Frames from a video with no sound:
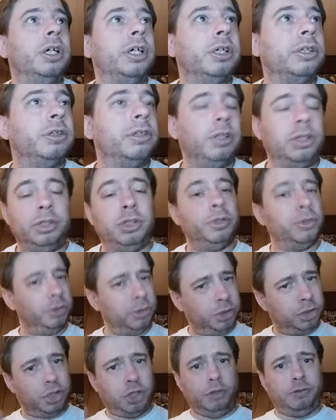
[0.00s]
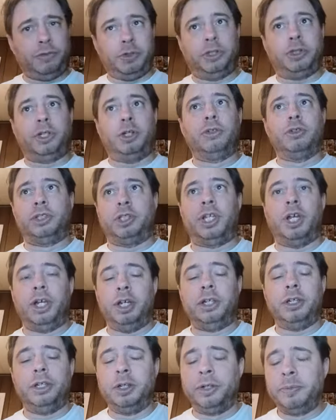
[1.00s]
uh, on your two for
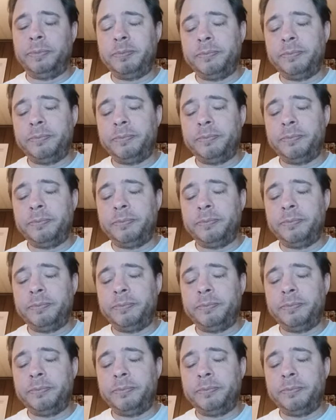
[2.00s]
Thursday.